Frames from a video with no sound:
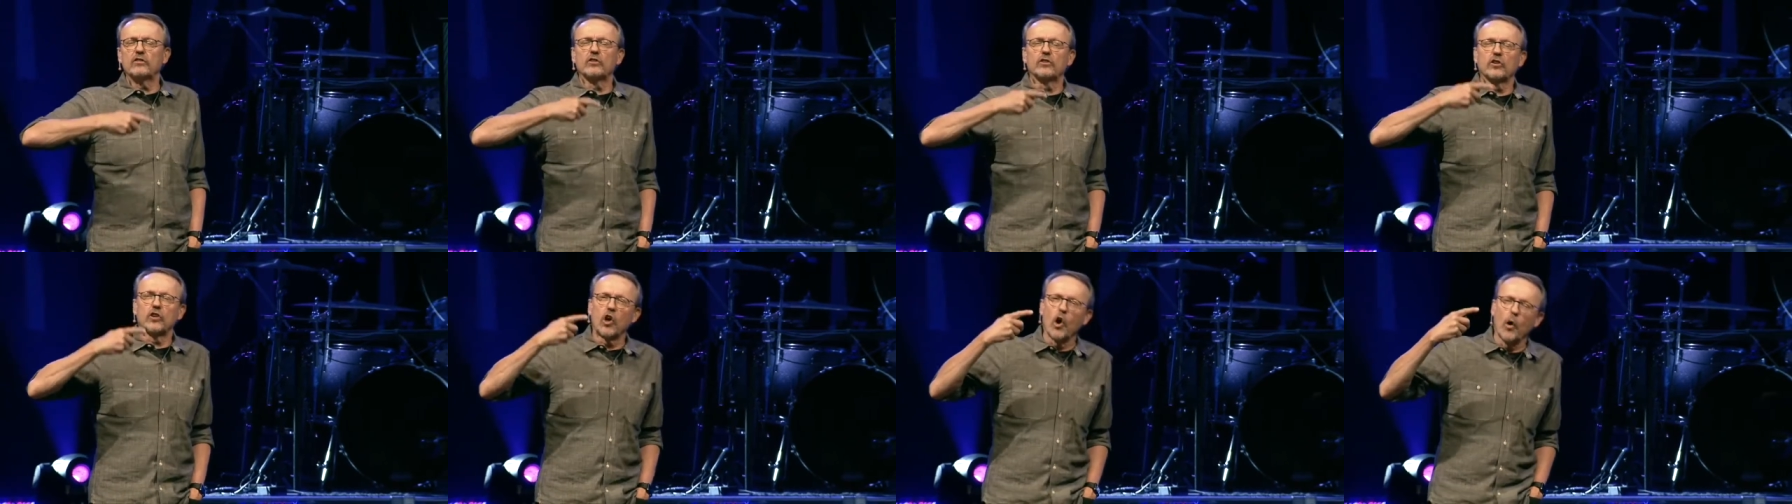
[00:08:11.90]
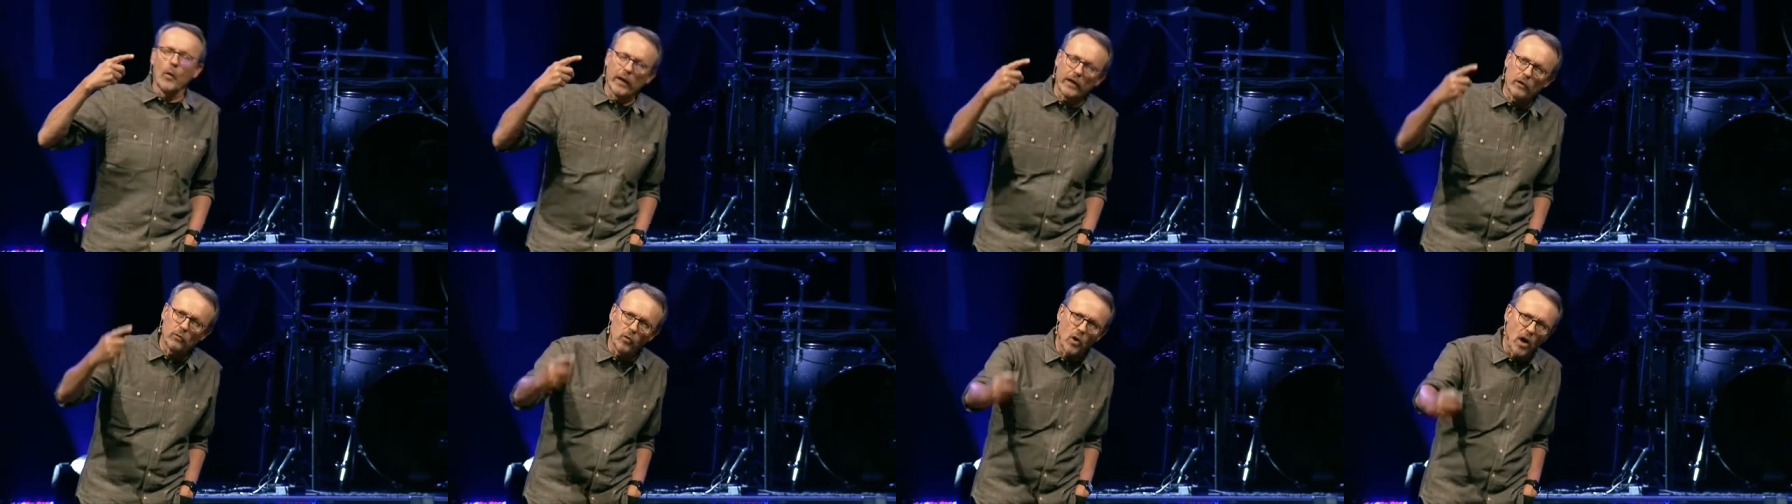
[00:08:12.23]
that are
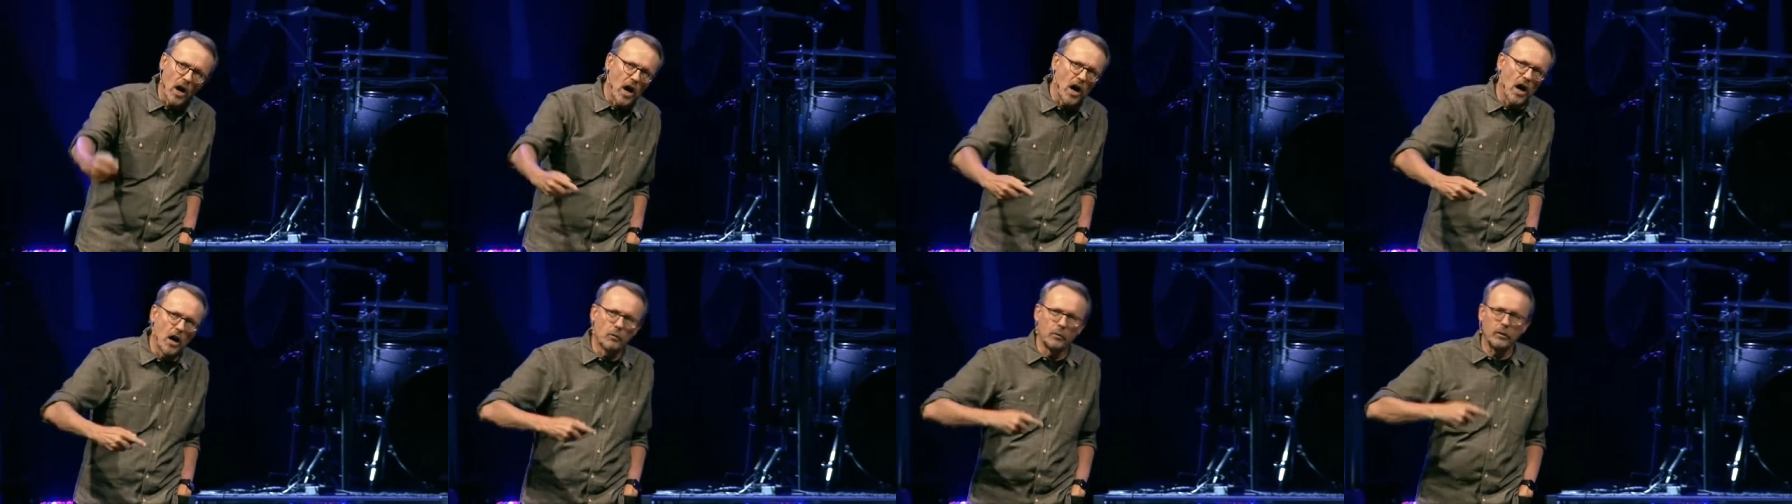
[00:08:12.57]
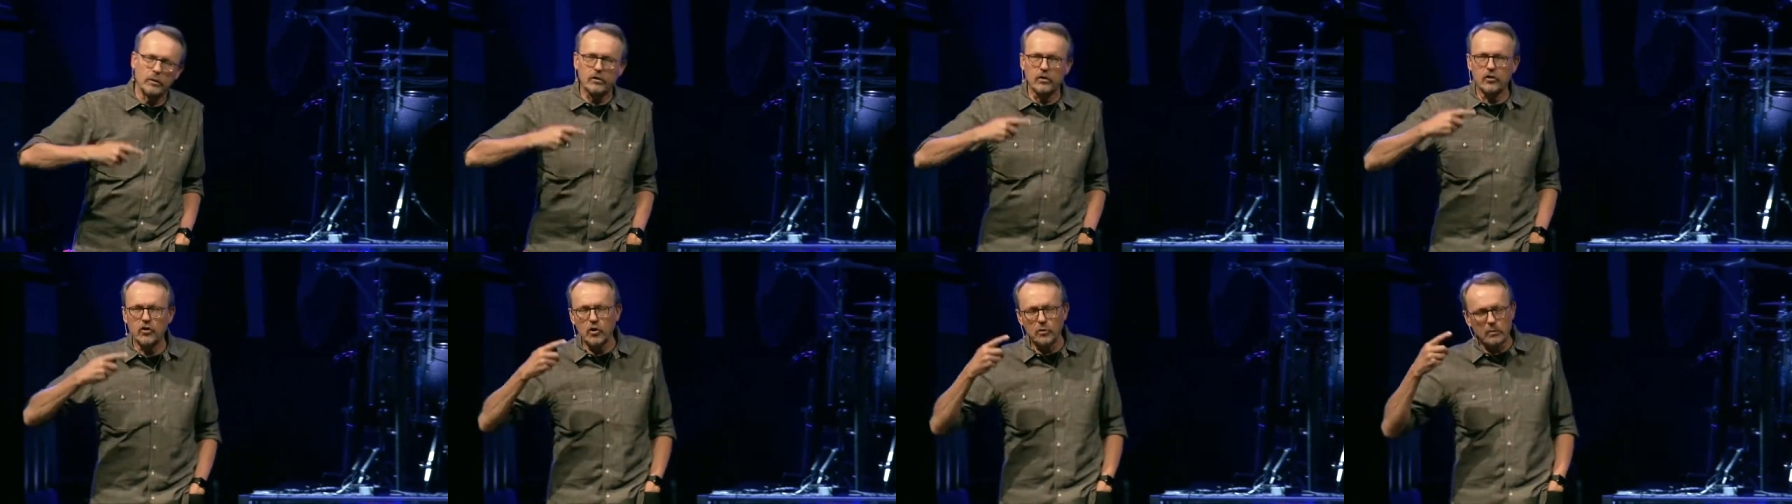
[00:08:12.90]
going wrong
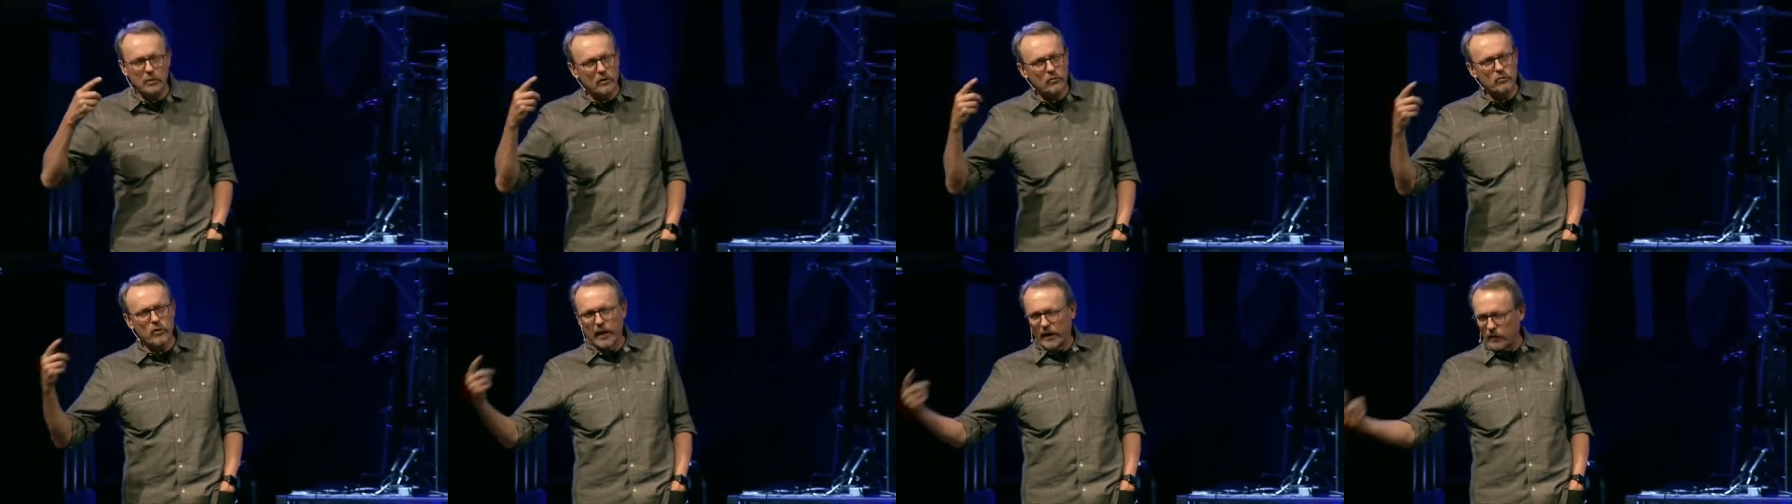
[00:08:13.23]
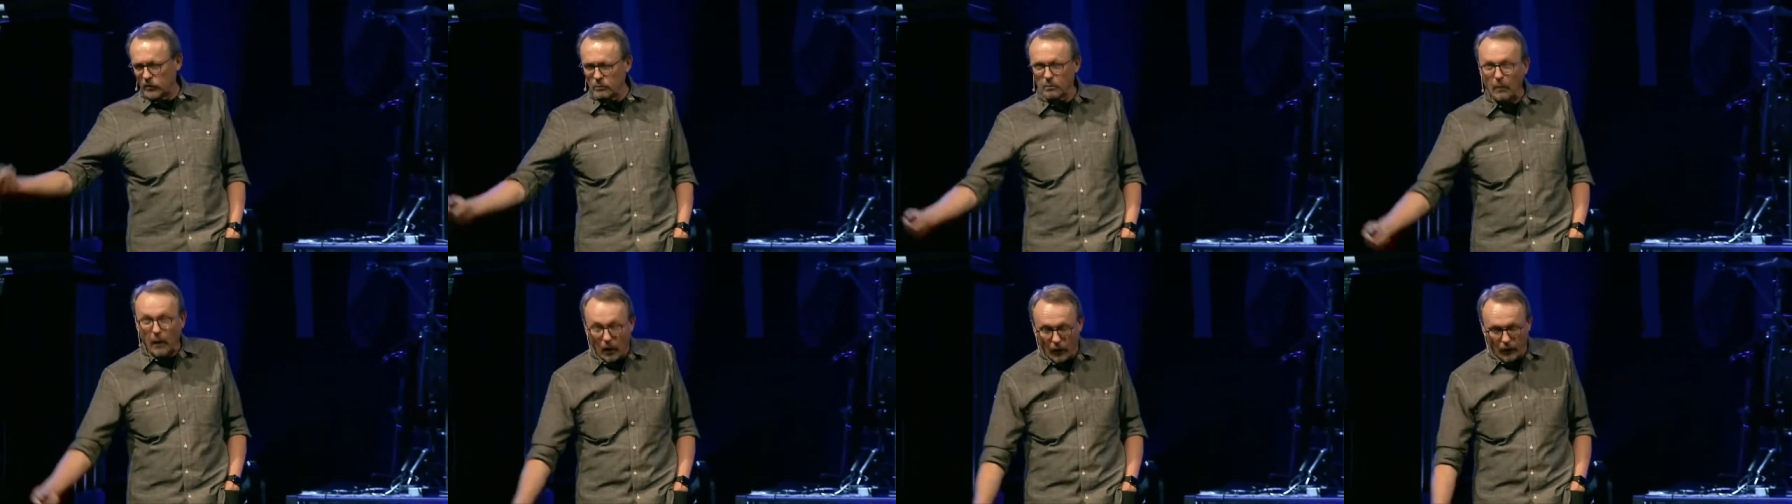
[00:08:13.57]
with the human
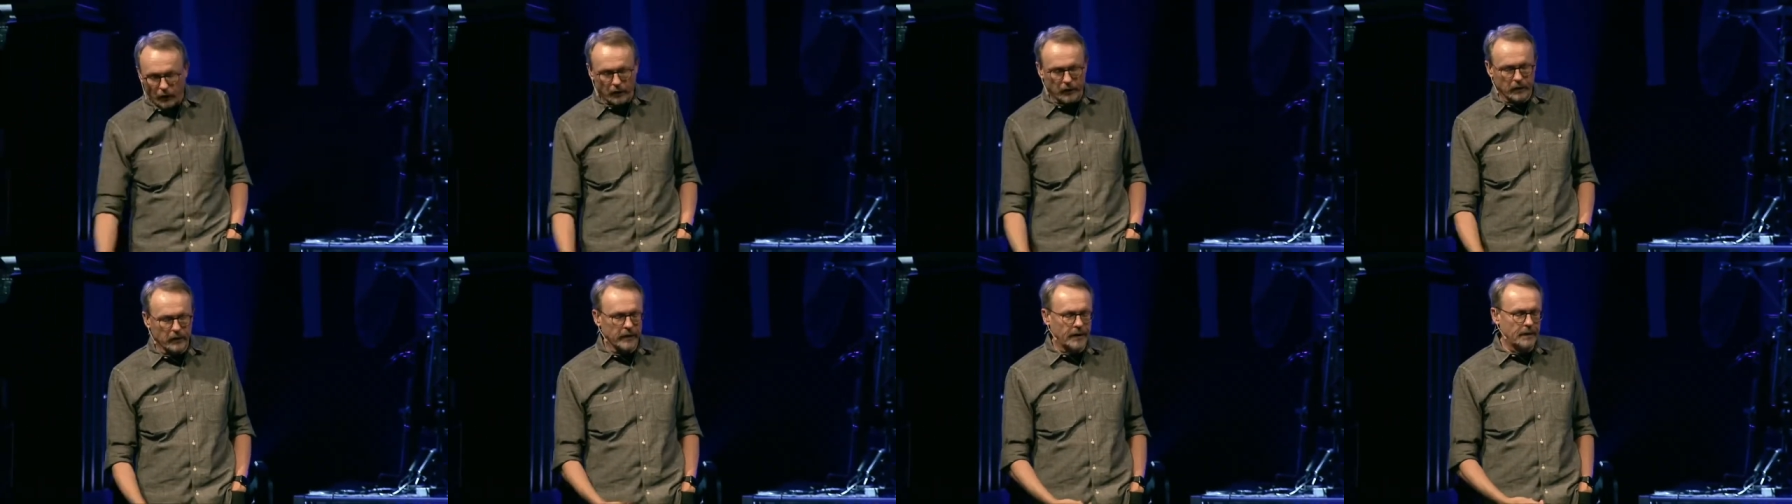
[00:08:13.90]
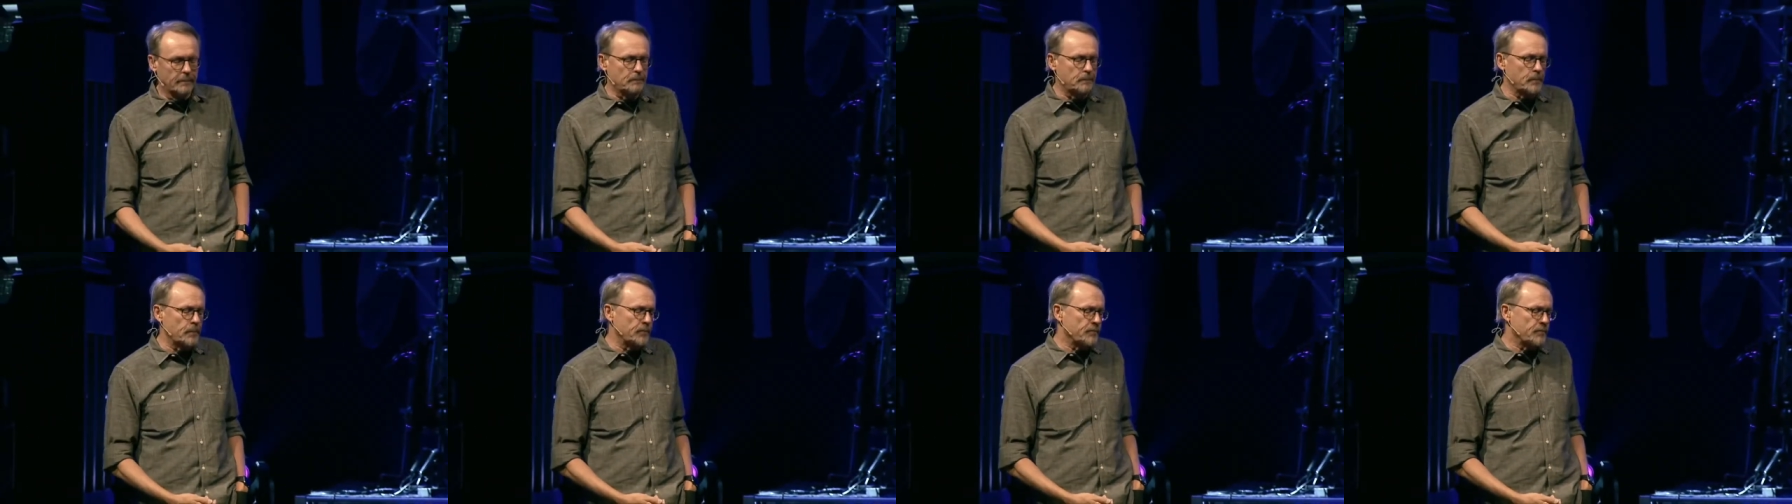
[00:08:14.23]
race morally.